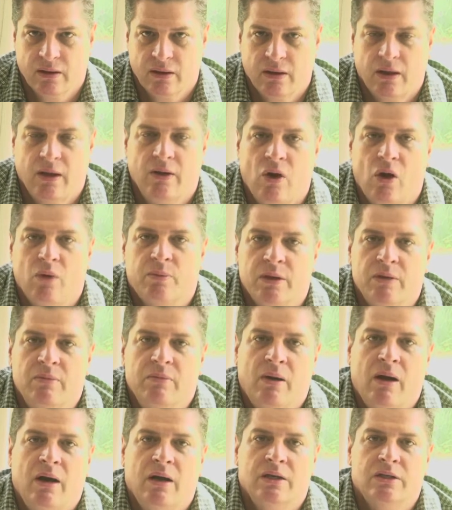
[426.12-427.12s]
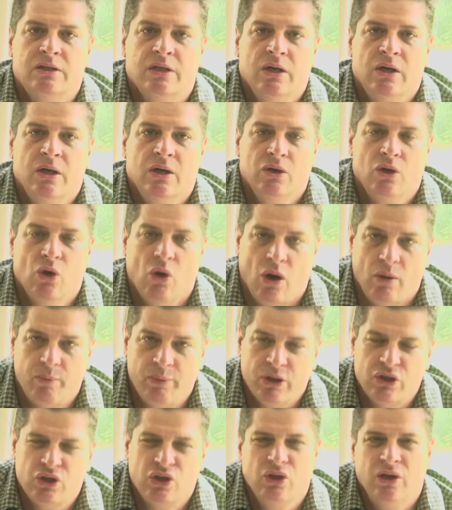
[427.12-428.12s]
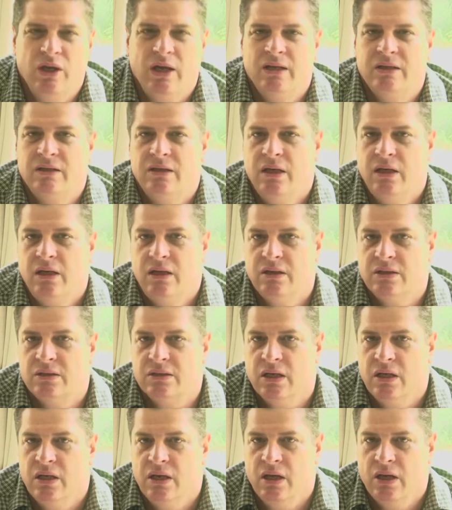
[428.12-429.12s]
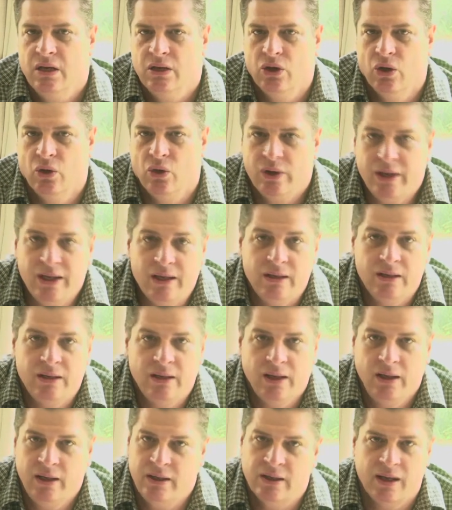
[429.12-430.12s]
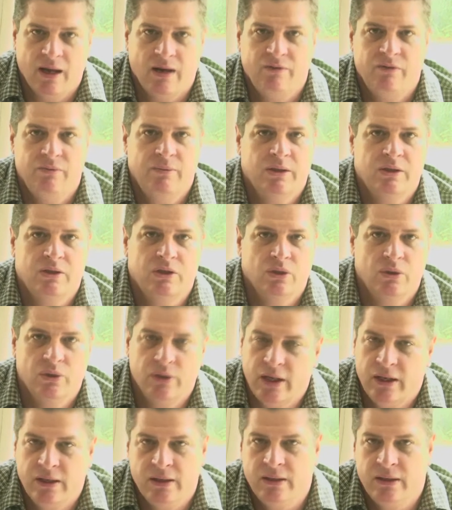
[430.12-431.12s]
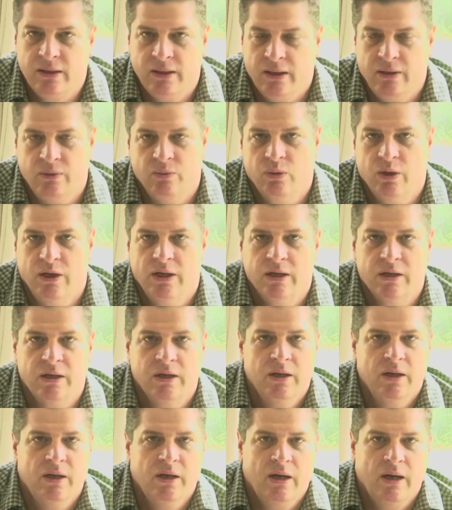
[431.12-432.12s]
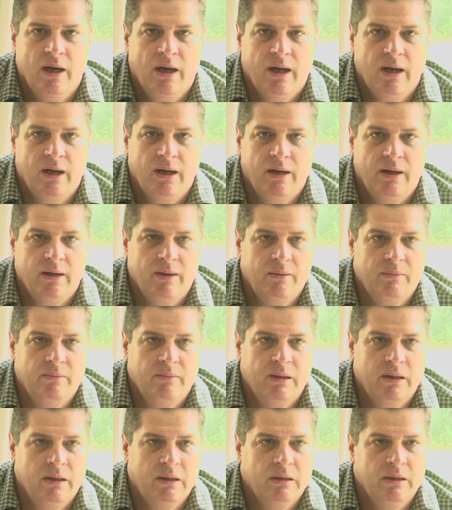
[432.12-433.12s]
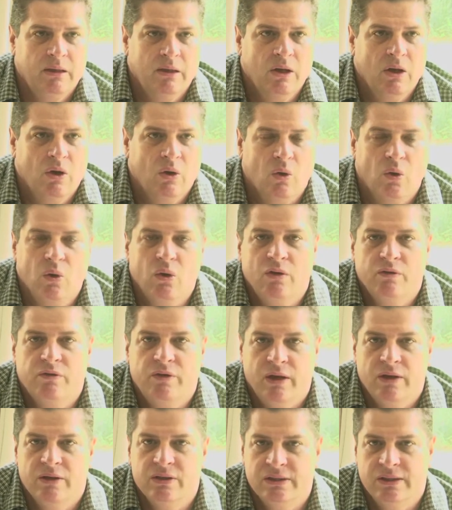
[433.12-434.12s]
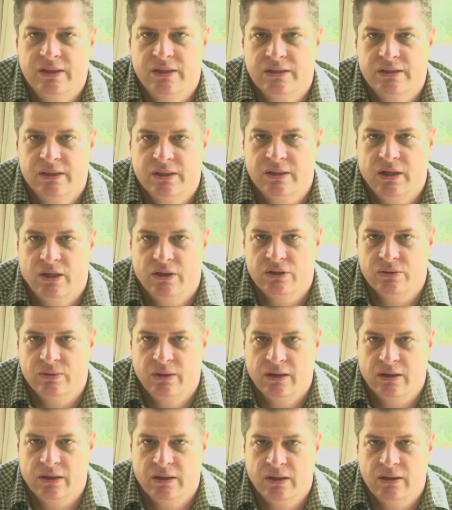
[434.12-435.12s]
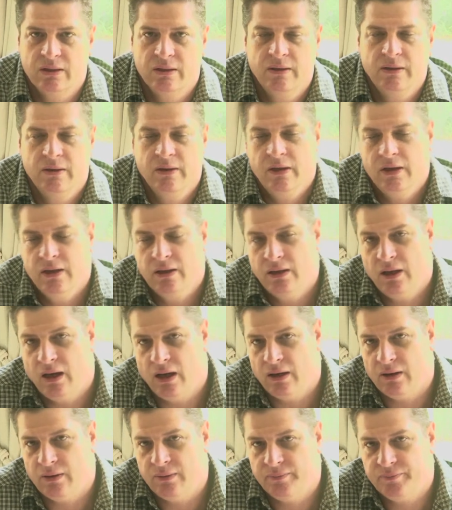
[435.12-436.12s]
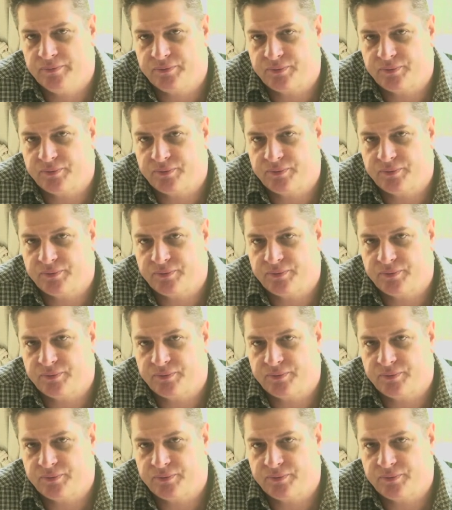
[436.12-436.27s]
can optimize your opportunities, your in government, your in work, all of those things that goes with it. Now,